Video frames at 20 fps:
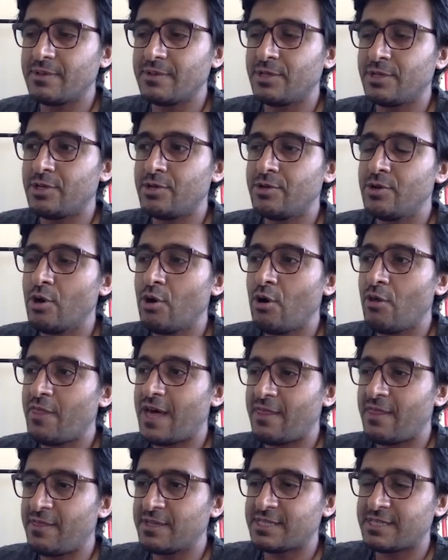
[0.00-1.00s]
know
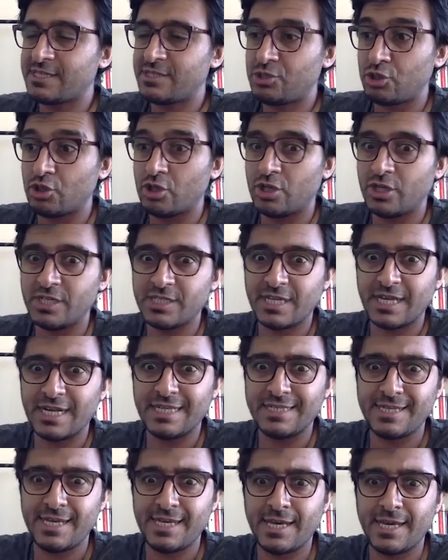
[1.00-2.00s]
that this journey is going
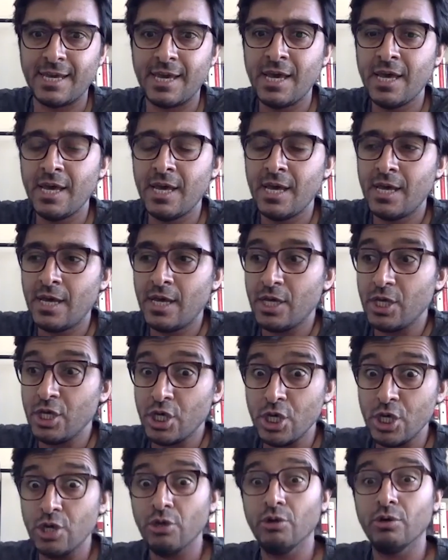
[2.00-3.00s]
to take
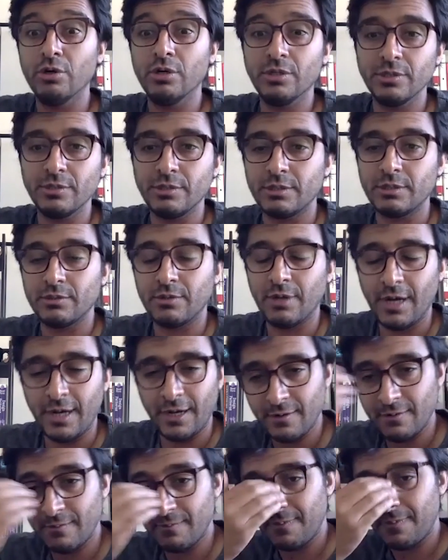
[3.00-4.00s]
years, right?
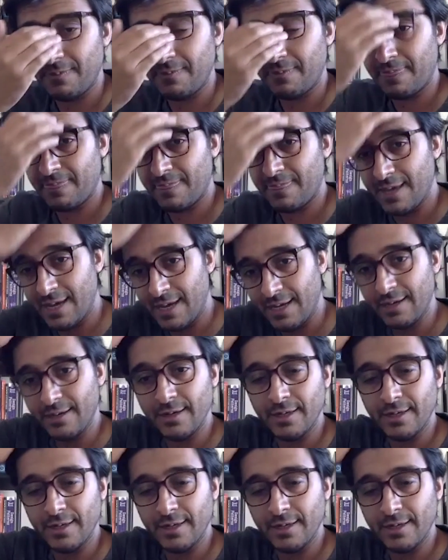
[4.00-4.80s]
And